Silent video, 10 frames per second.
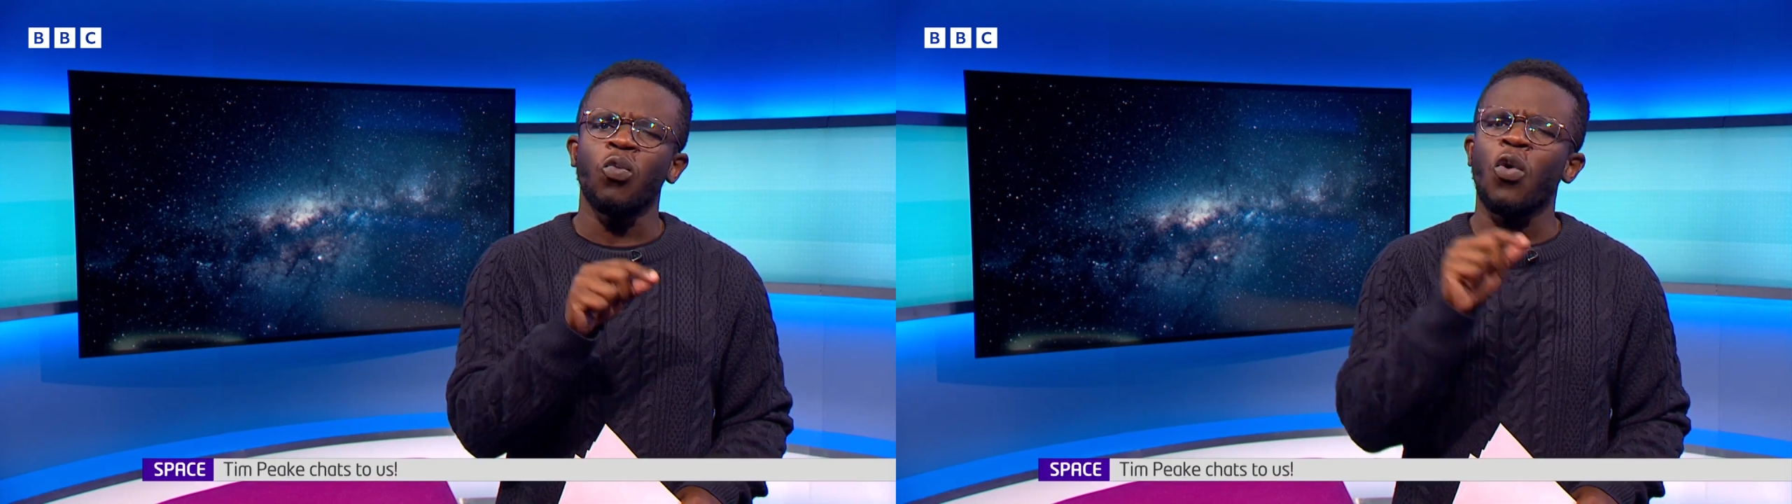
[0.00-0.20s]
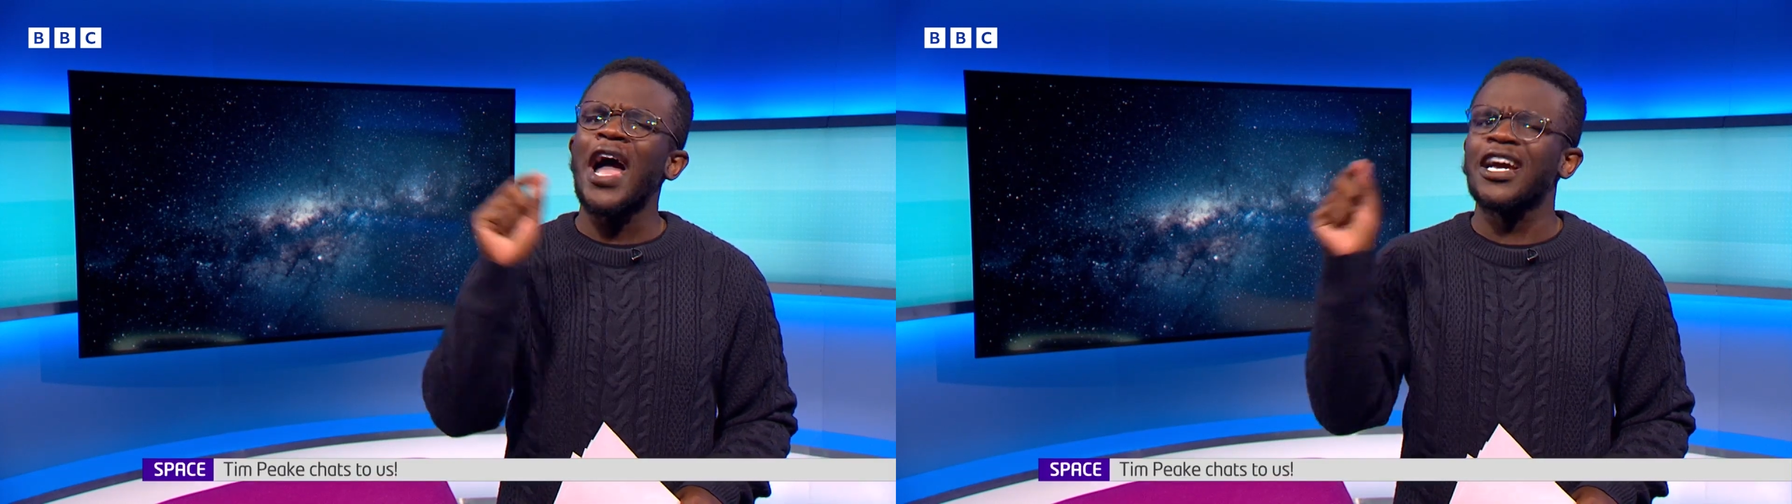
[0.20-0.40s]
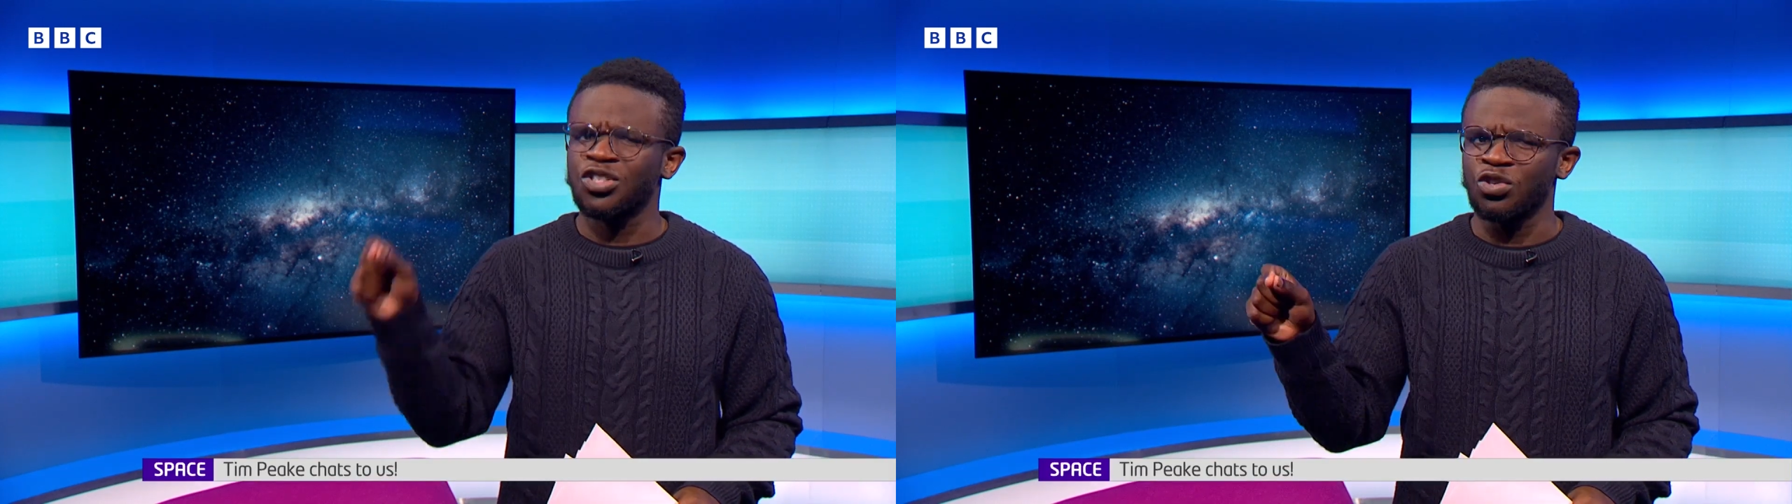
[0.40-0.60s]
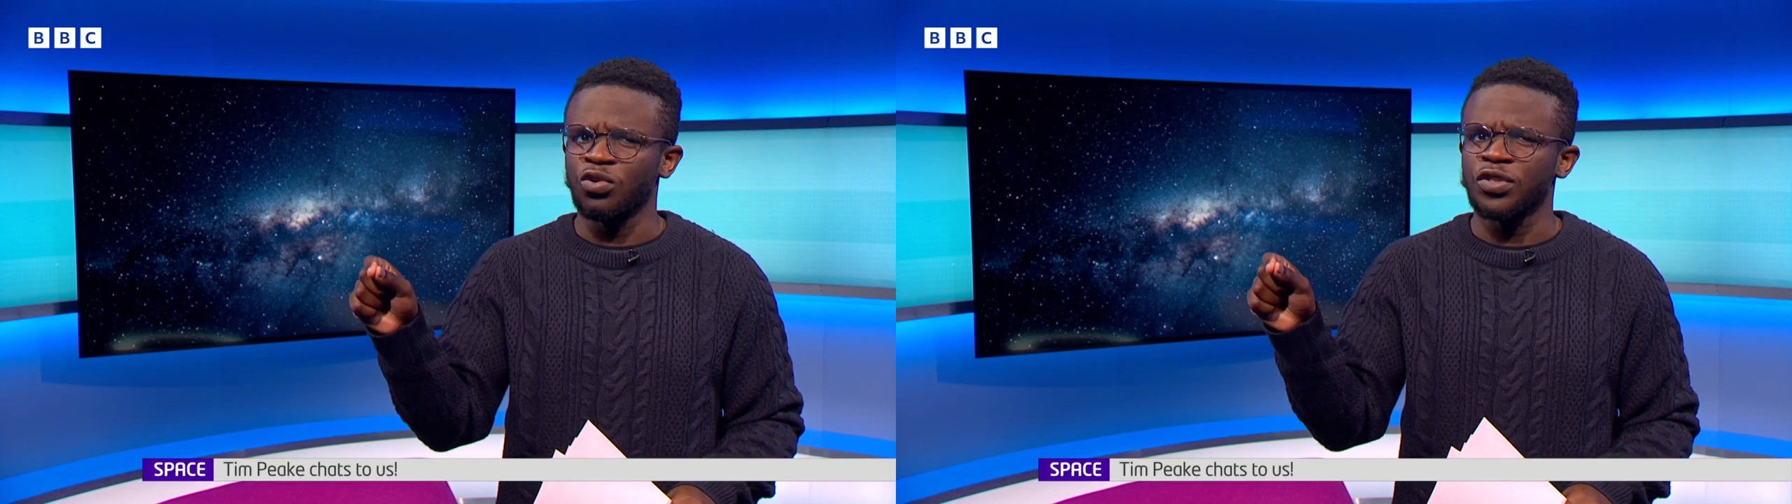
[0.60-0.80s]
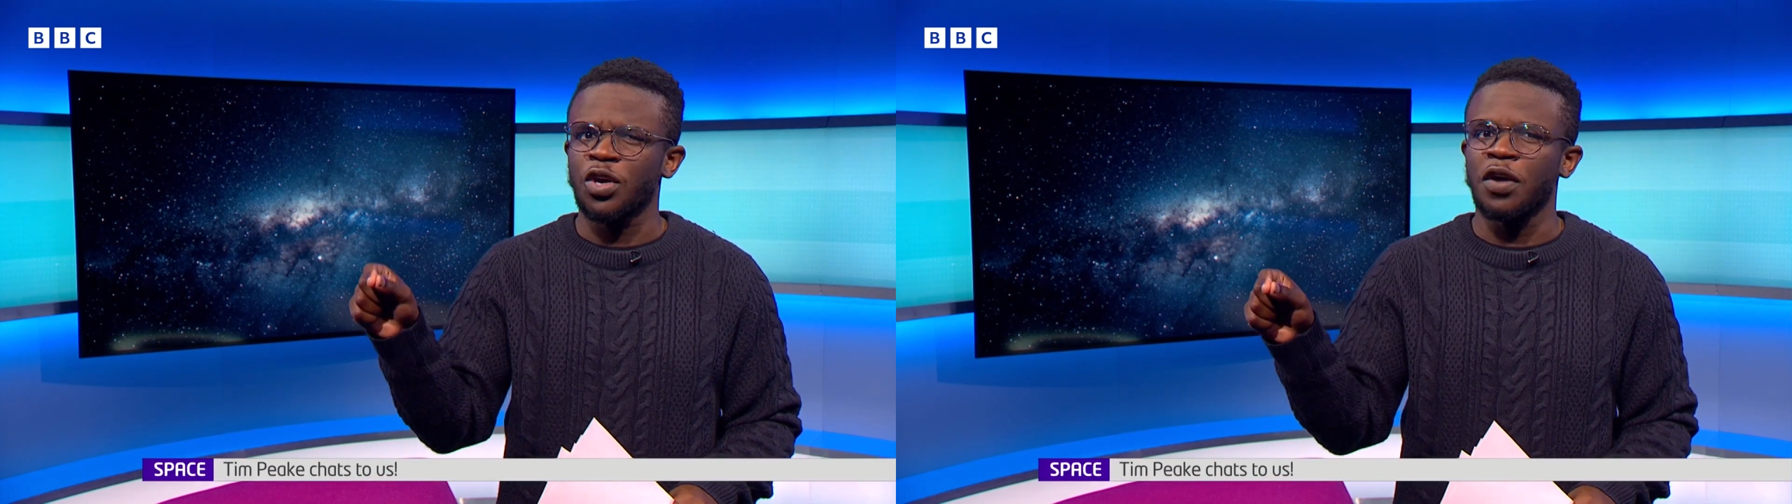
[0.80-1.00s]
why
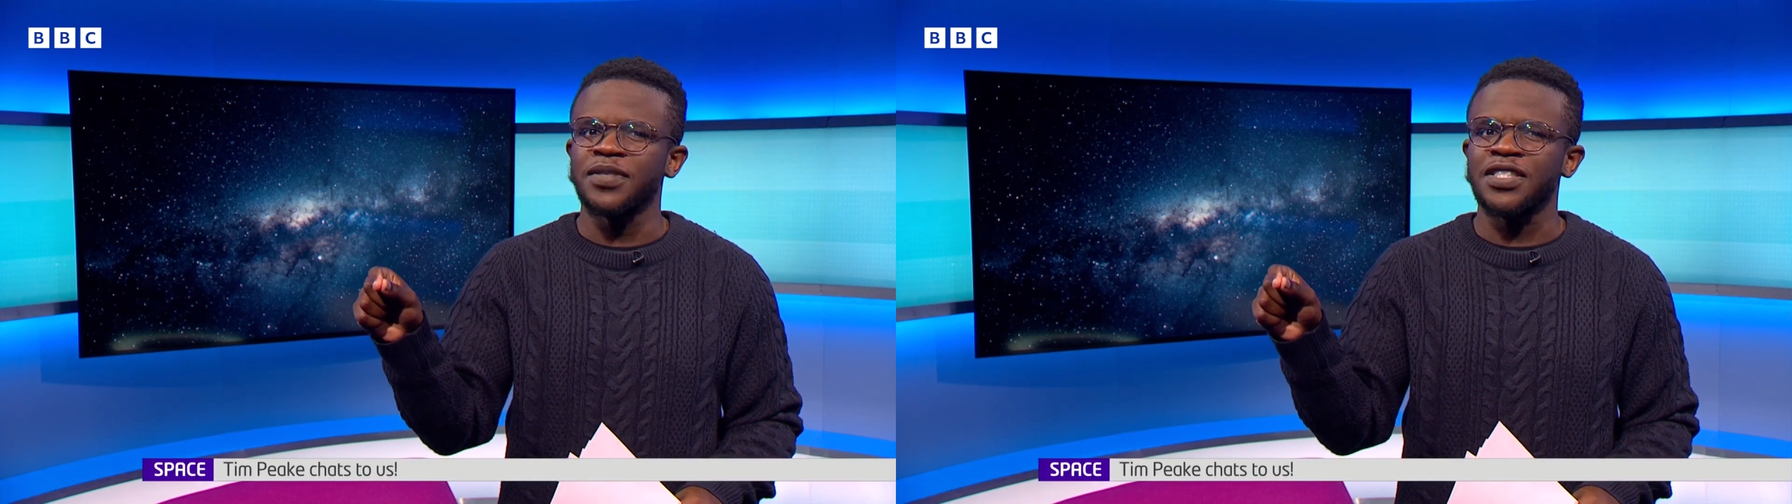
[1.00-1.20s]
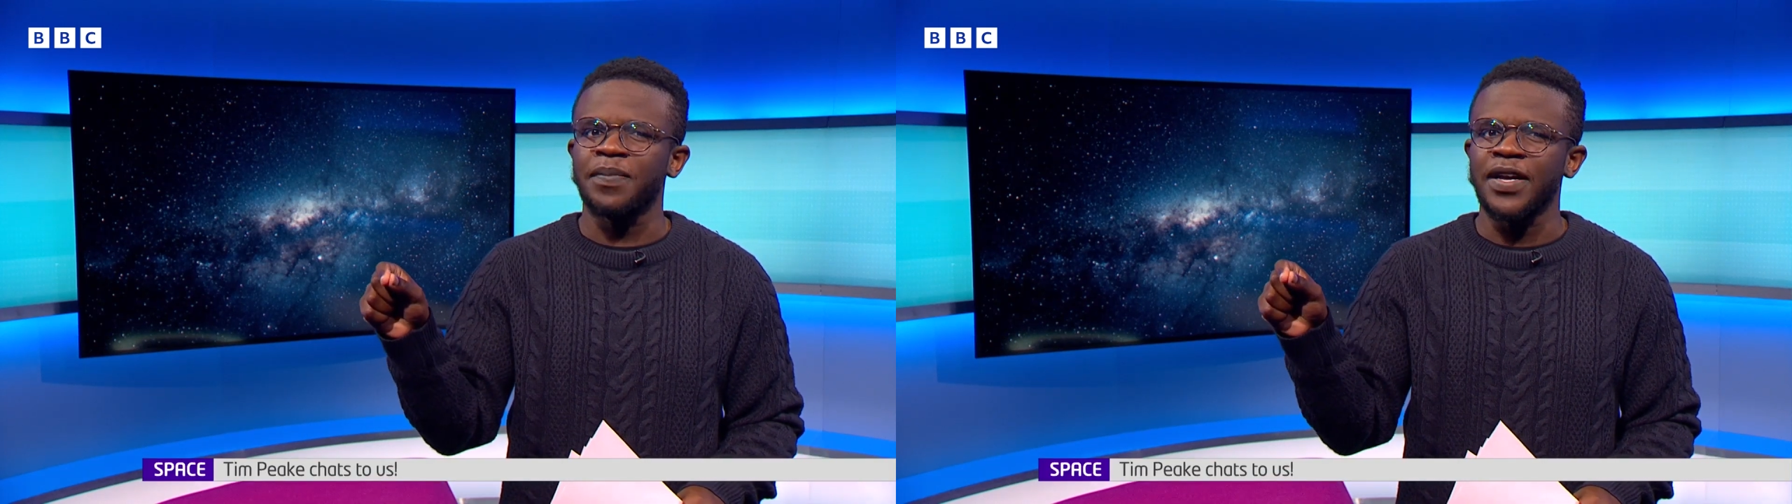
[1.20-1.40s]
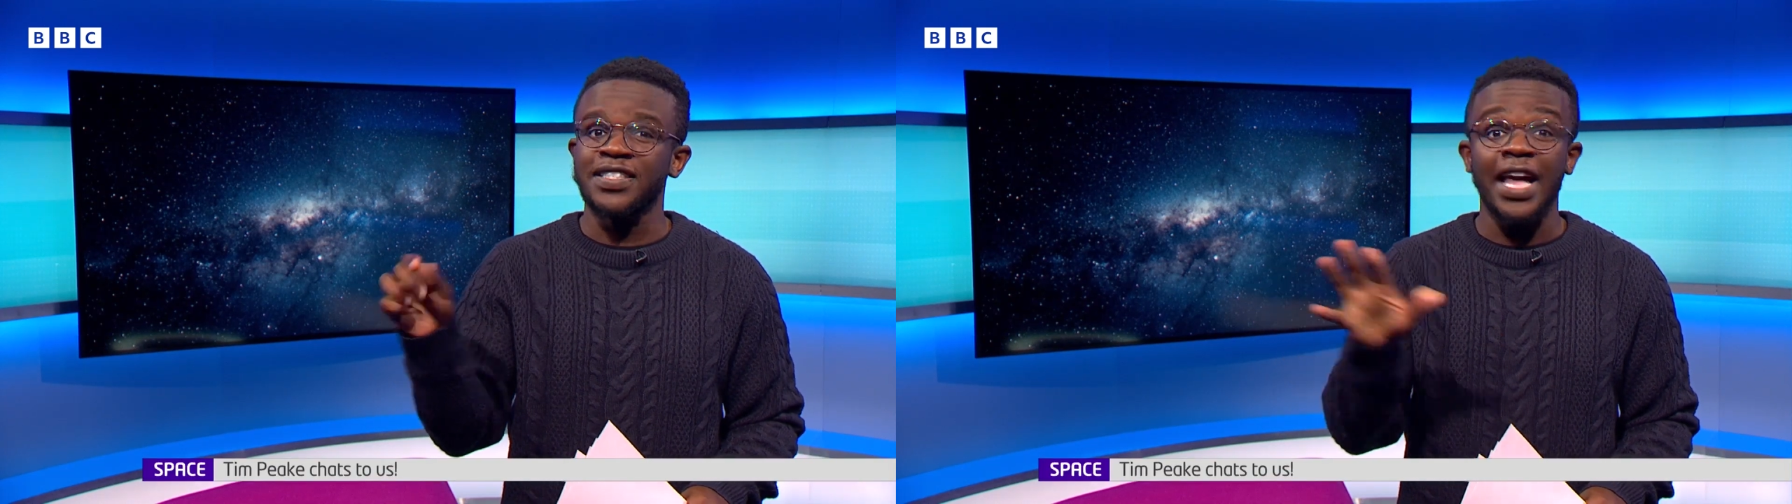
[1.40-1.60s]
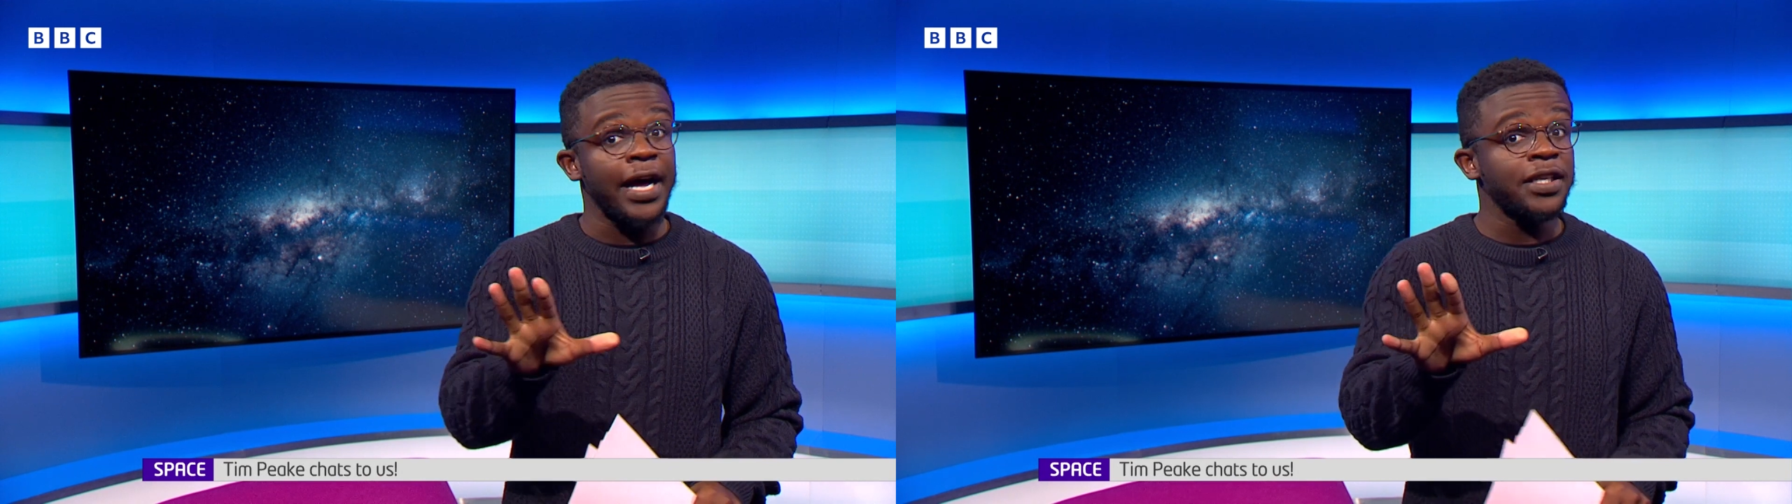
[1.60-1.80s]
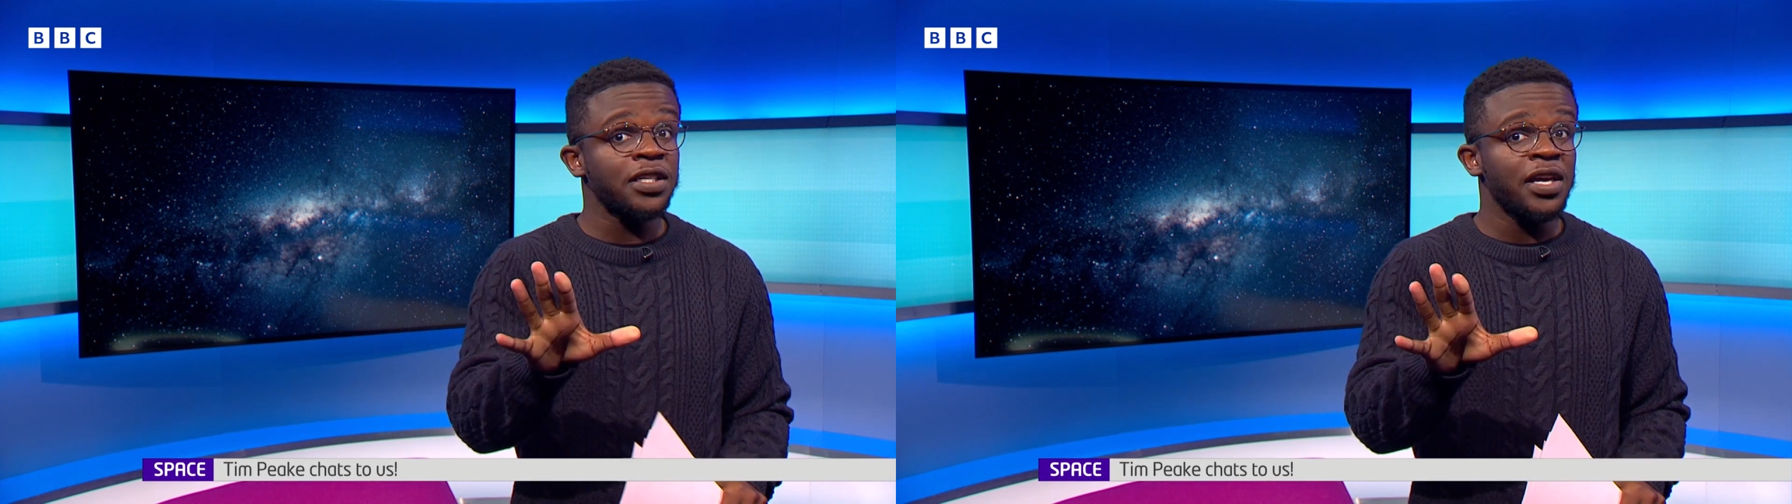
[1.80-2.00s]
astronauts go up to space
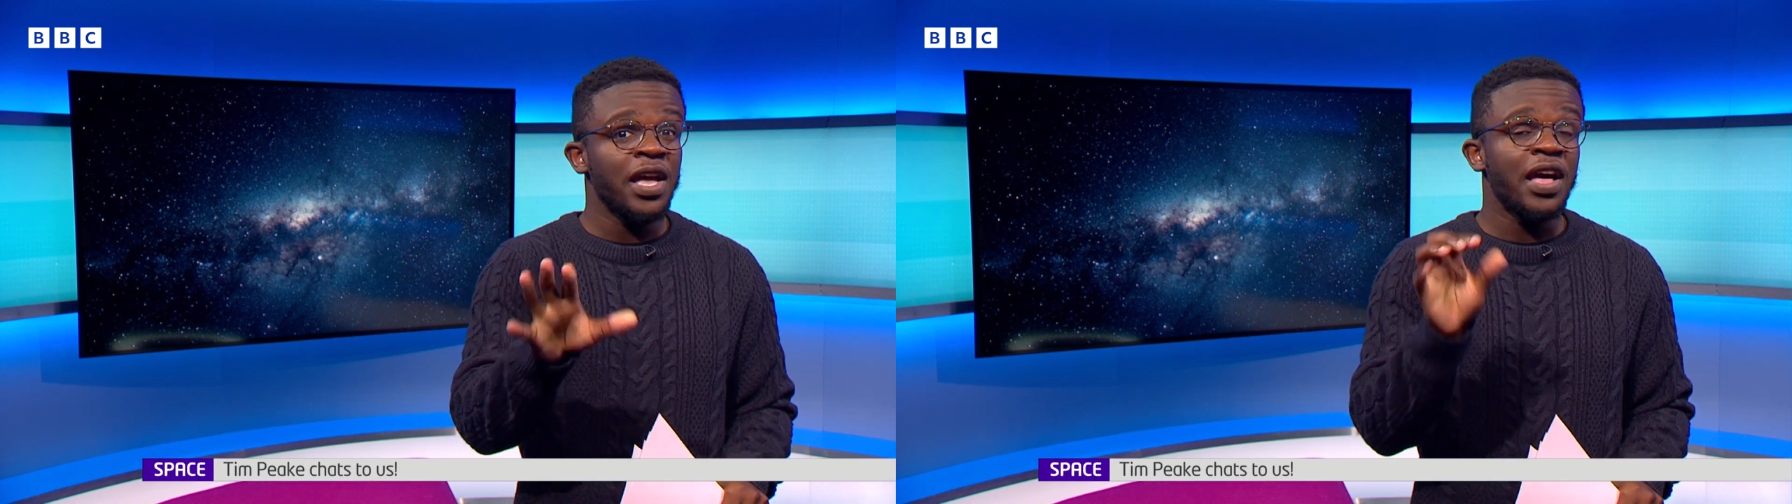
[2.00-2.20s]
and